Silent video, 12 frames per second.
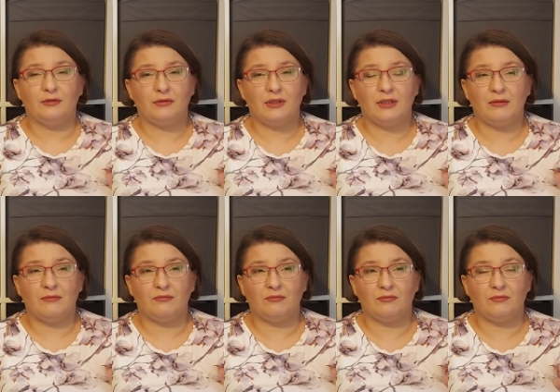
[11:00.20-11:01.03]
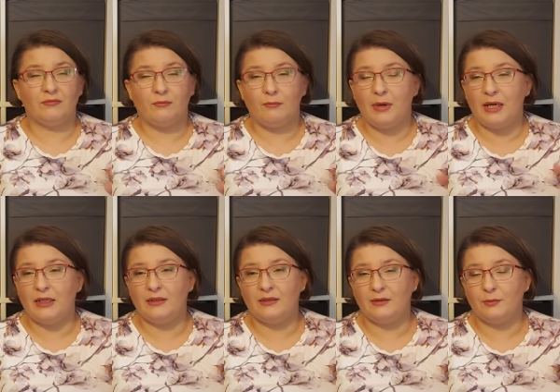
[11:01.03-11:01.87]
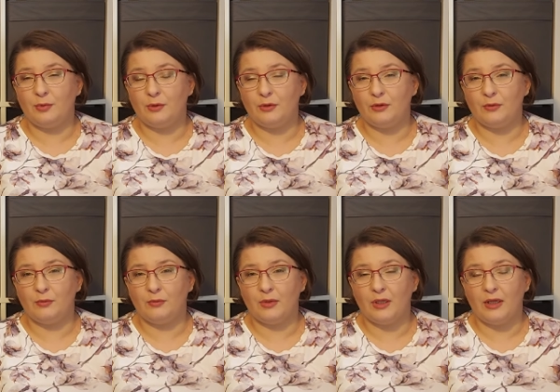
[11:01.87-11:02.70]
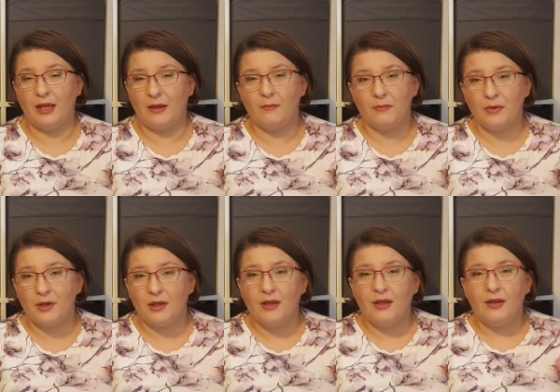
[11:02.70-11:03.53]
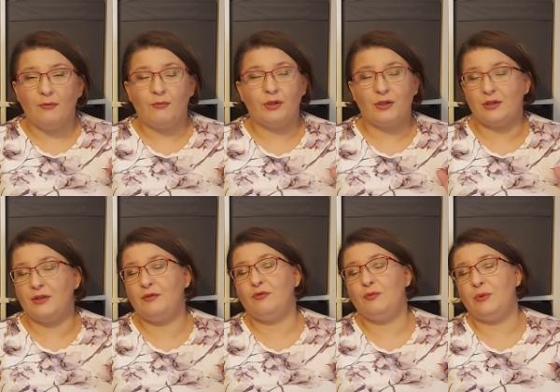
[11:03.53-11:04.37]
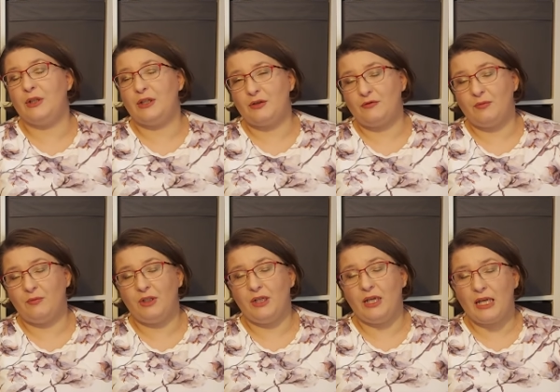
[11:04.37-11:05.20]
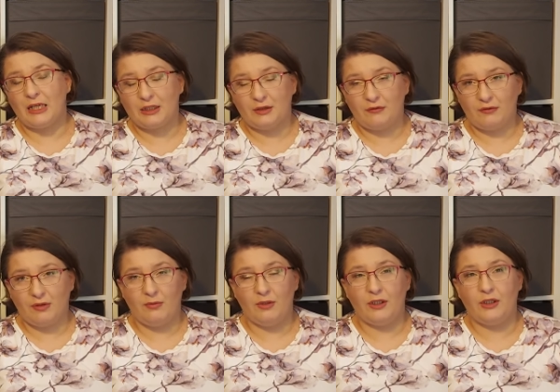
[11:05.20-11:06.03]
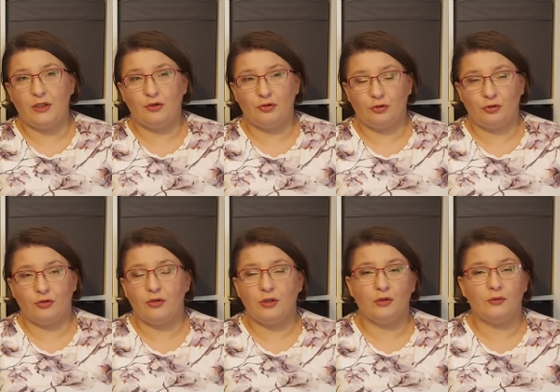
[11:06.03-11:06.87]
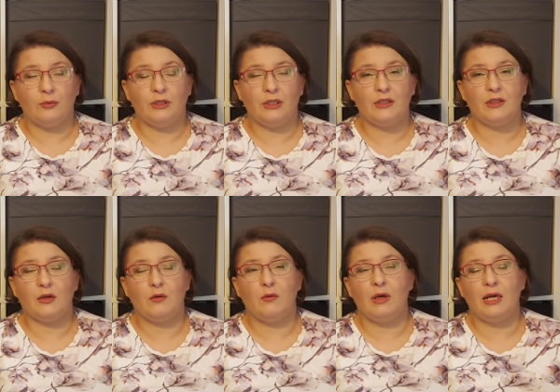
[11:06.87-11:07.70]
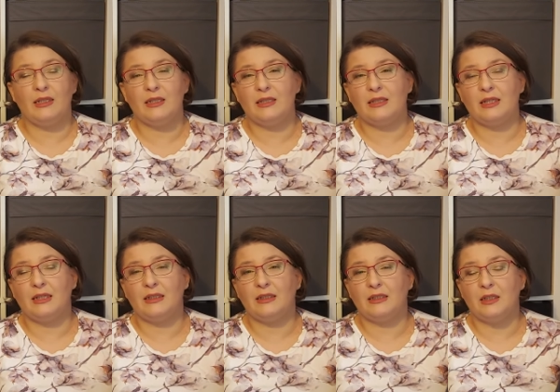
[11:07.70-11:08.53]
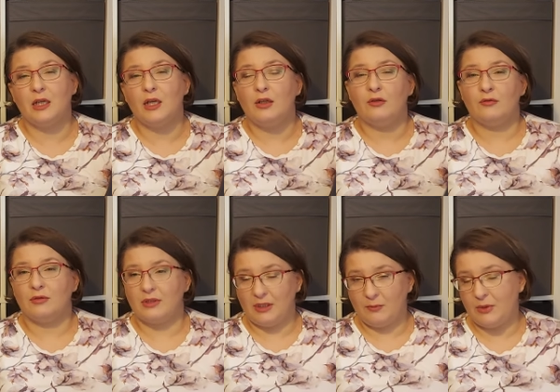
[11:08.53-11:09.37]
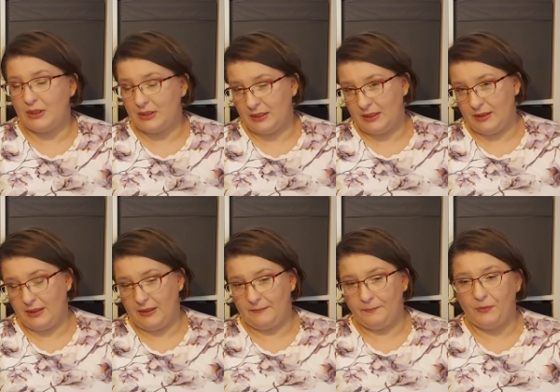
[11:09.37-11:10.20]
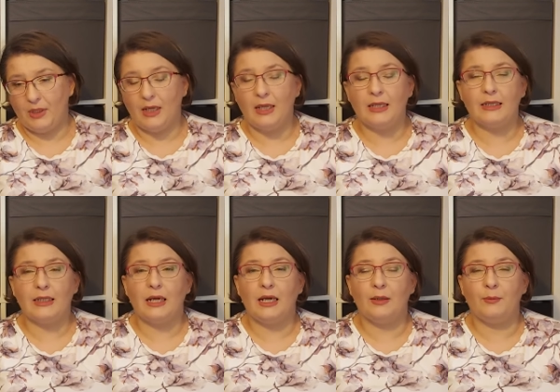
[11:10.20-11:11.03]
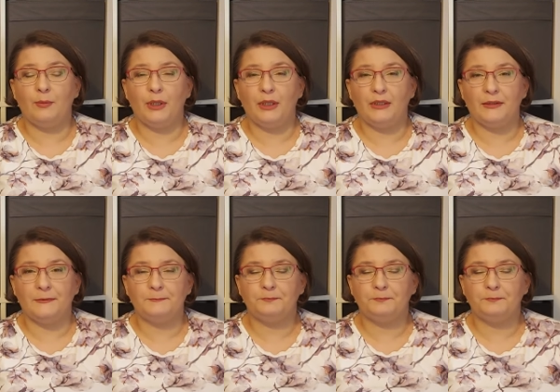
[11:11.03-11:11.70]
know, some bind the bottom hem because it would be extremely, extremely short on me. So I decided to skip that idea and I picked